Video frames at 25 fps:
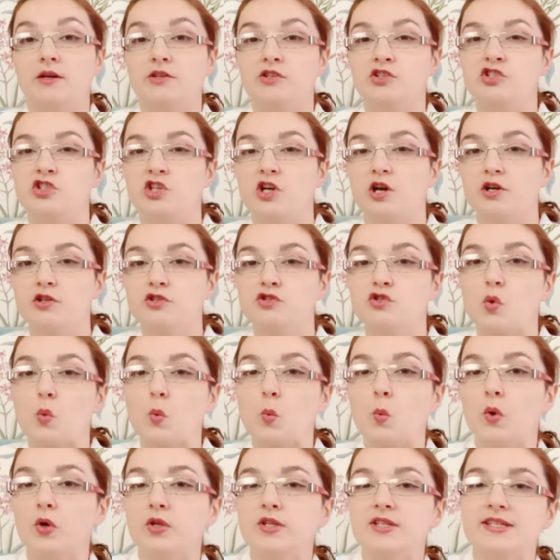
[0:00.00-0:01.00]
judge
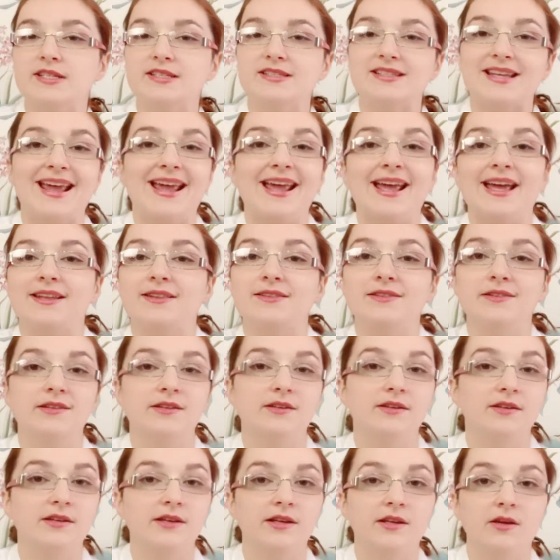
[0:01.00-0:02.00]
what is
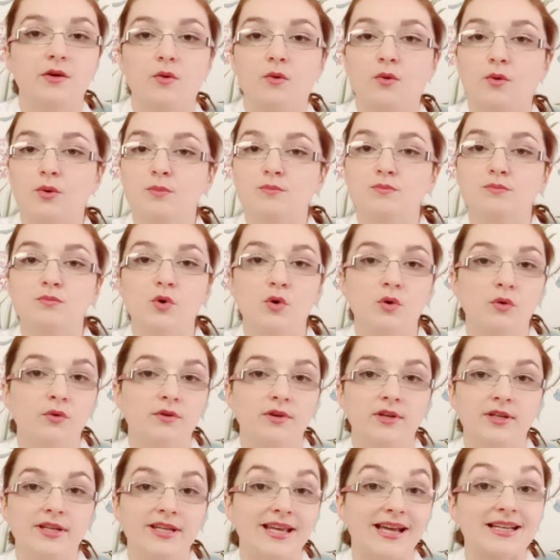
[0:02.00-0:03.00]
ethically or
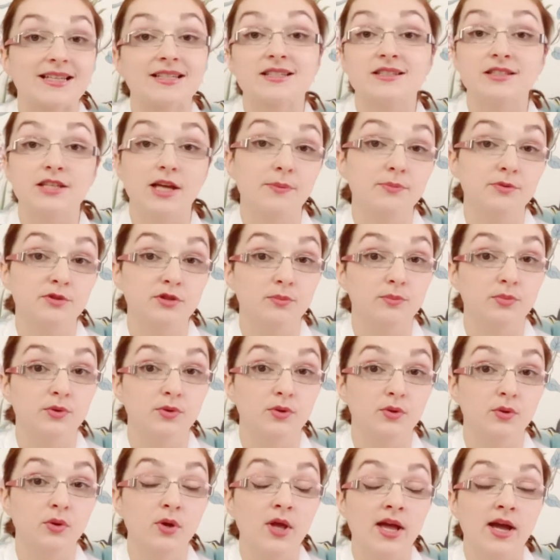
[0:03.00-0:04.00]
morally
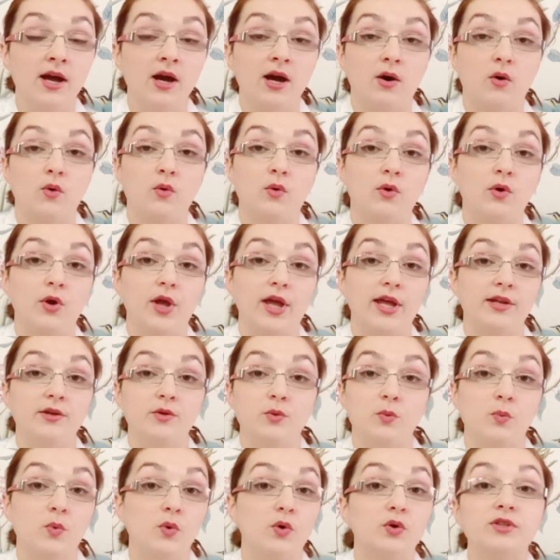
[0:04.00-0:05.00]
acceptable
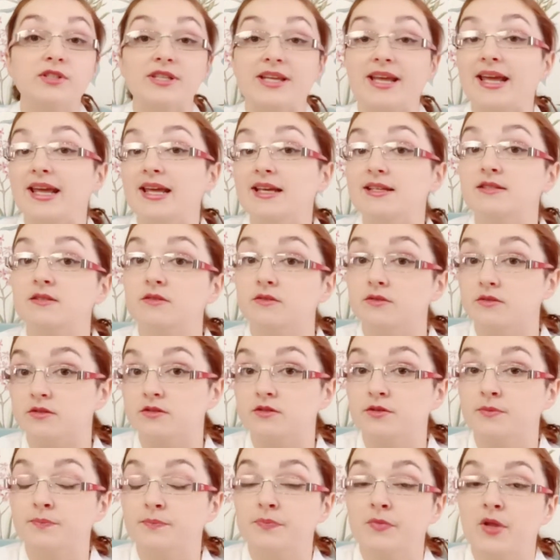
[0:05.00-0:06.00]
and what isn't.